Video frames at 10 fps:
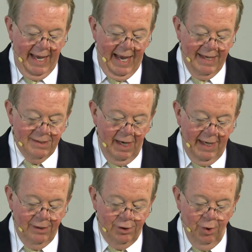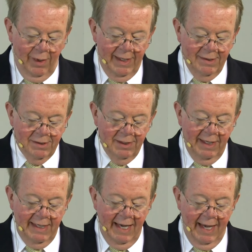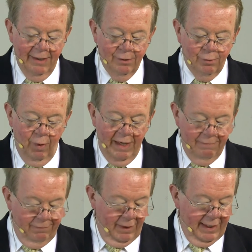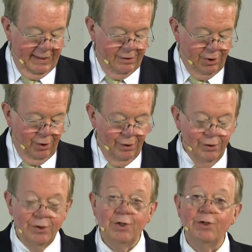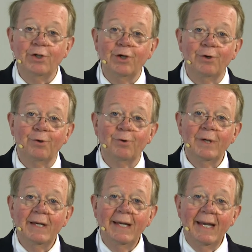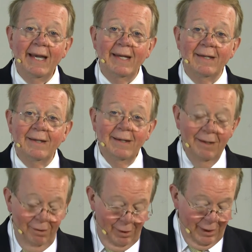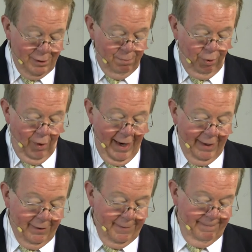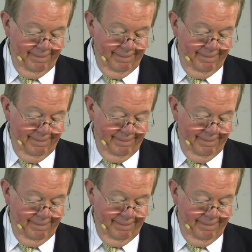as I joyously and gratefully turn to you in this prayer.